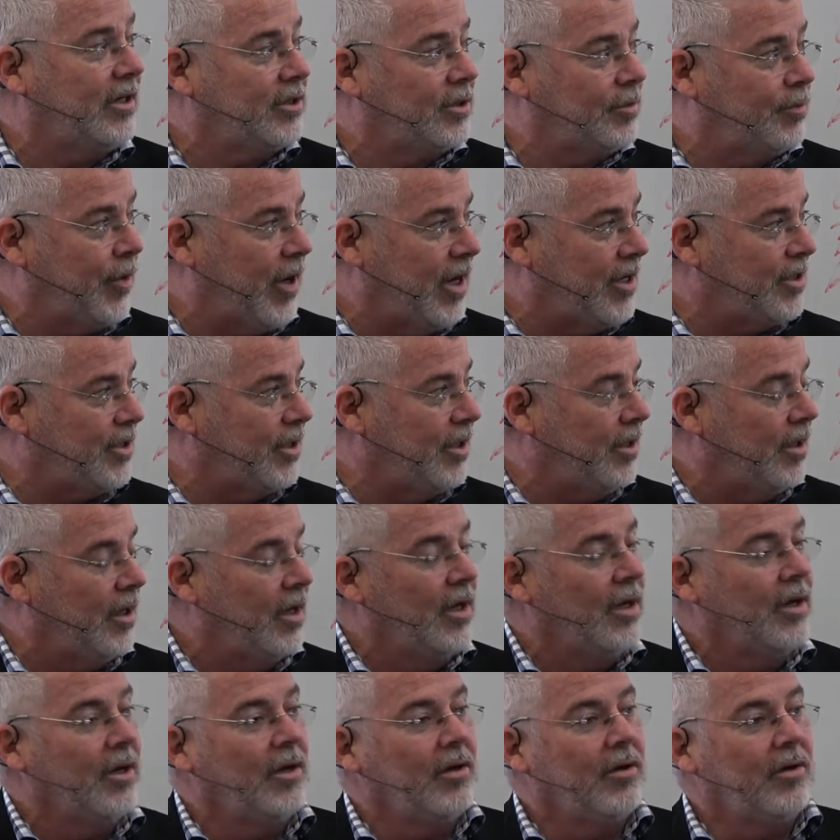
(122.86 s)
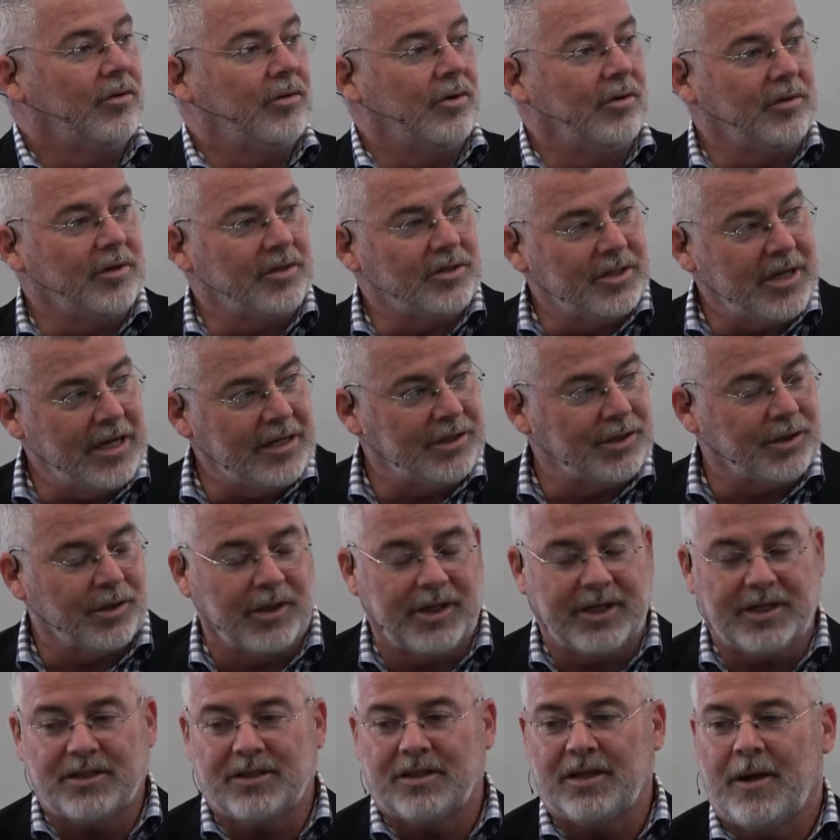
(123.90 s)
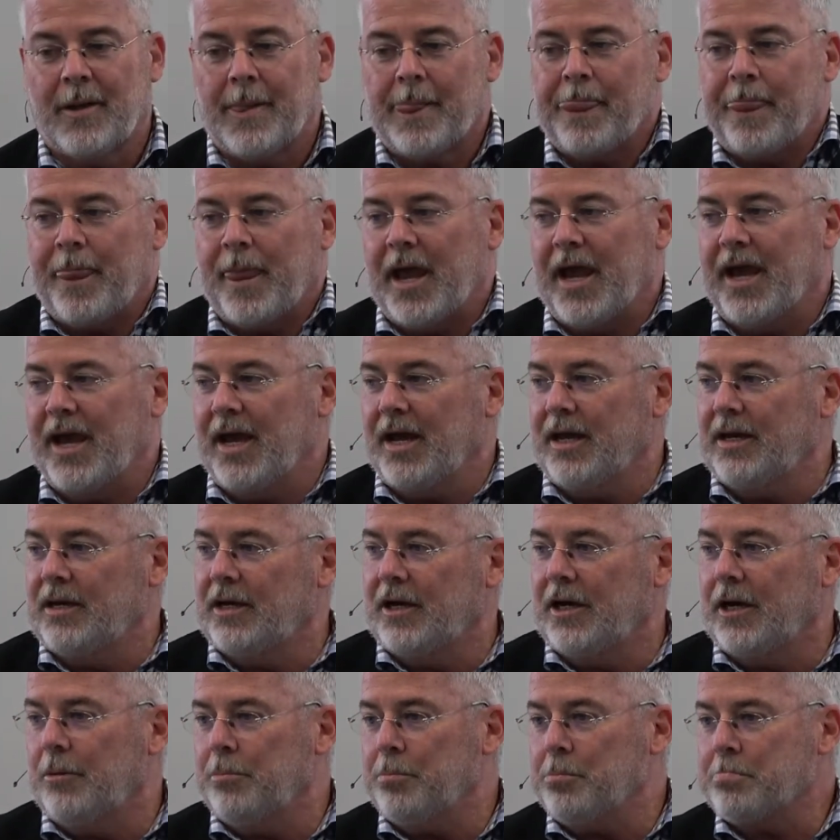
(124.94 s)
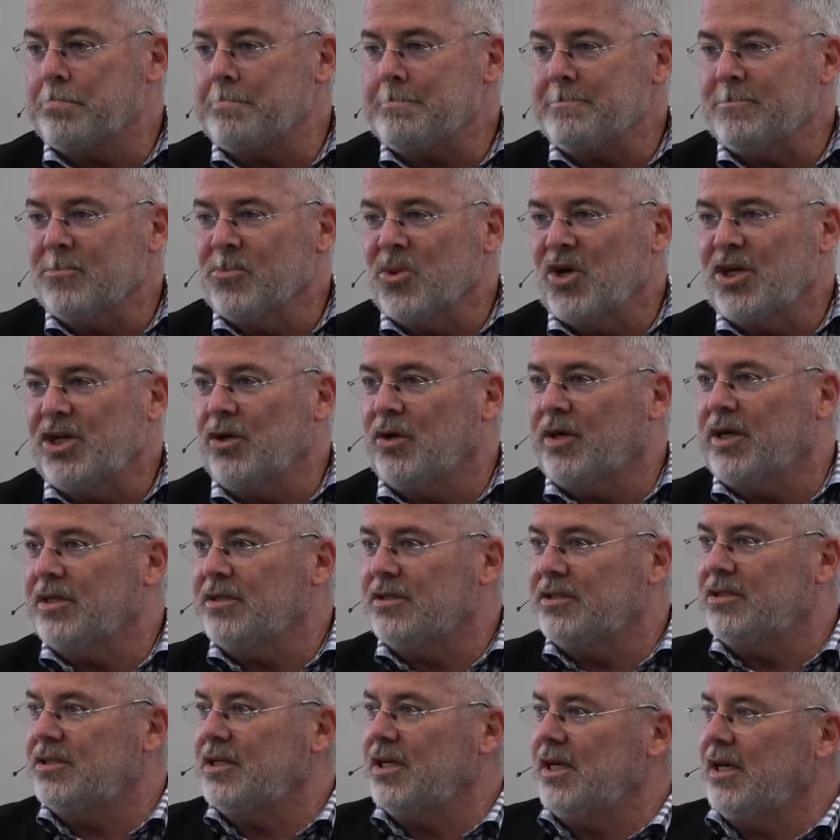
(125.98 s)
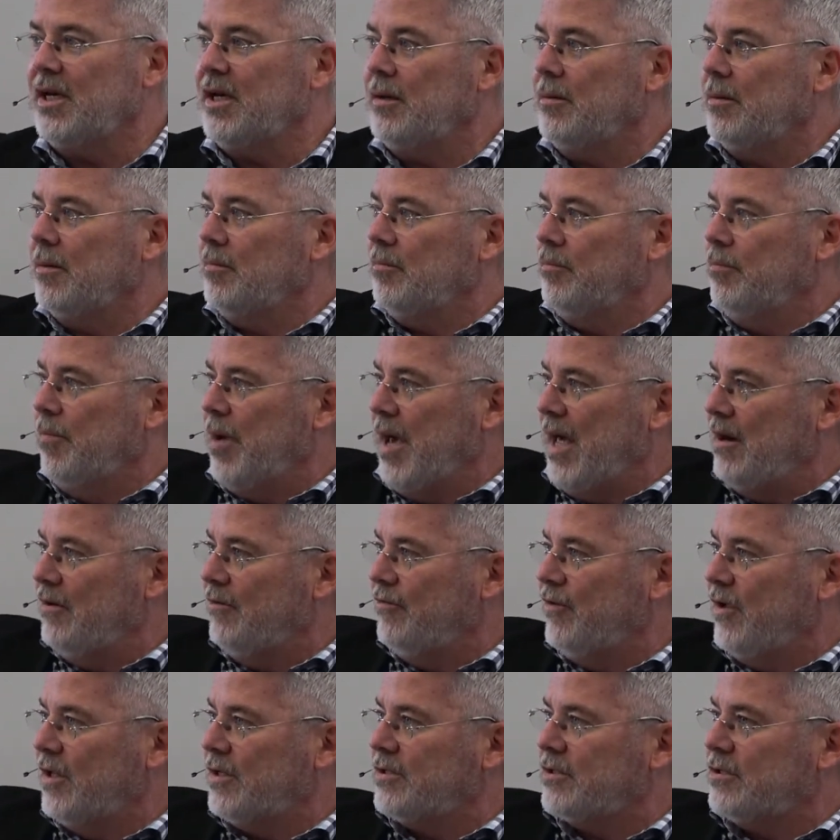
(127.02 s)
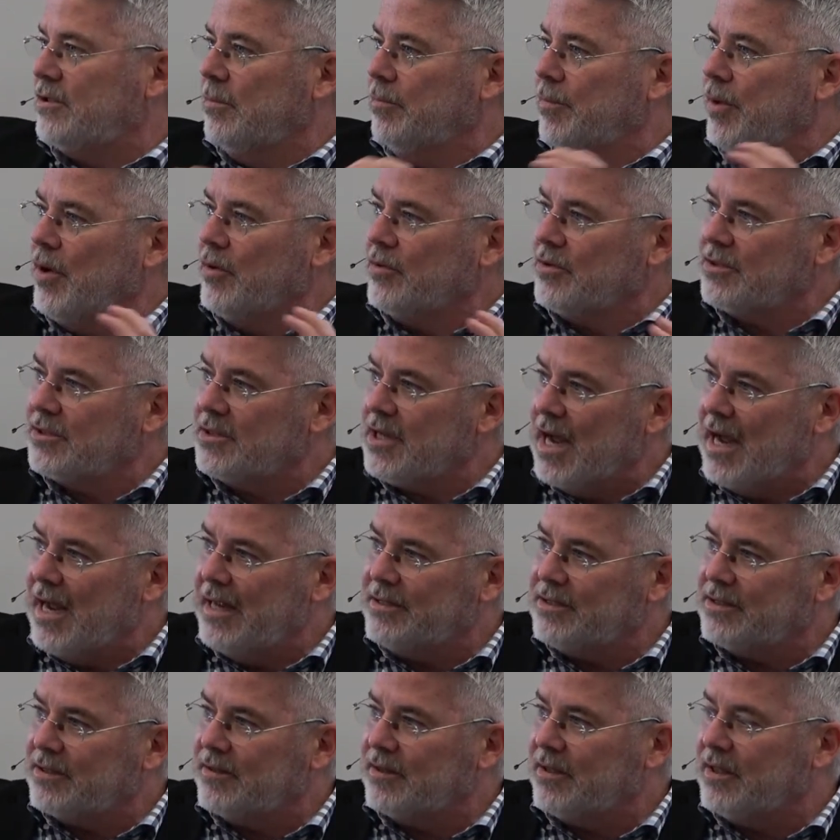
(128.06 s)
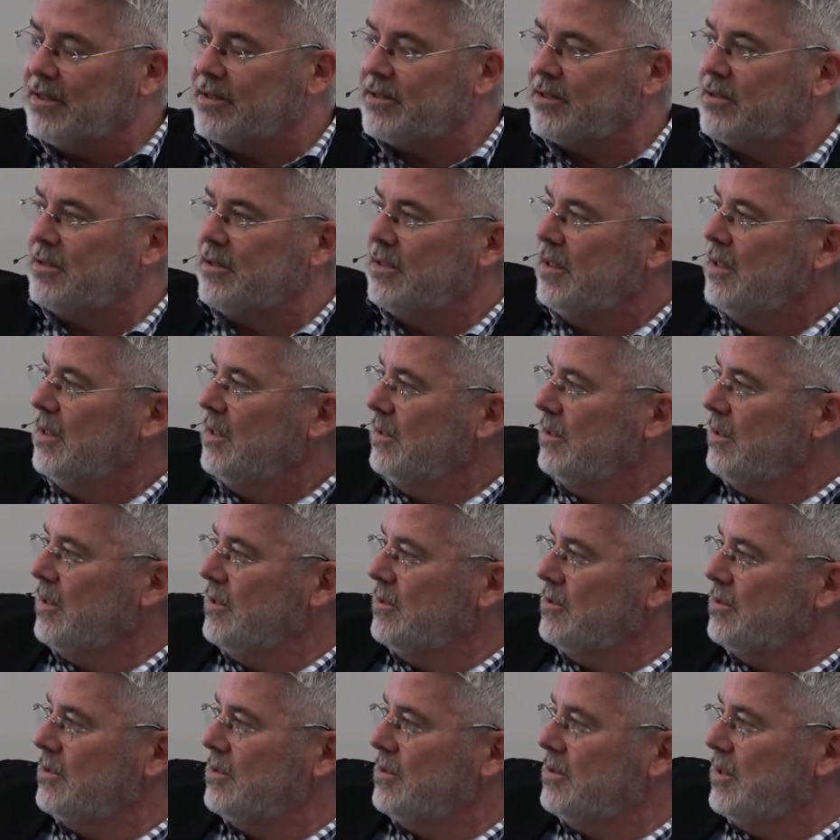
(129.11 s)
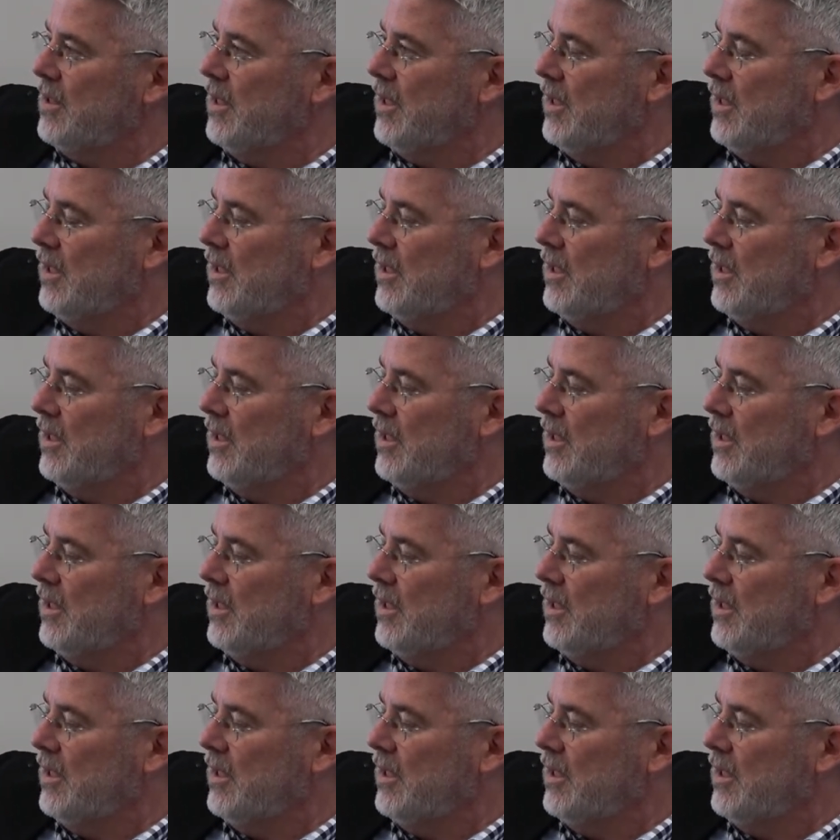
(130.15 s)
expression through the centuries. And you can see benefits to both sides of this. There's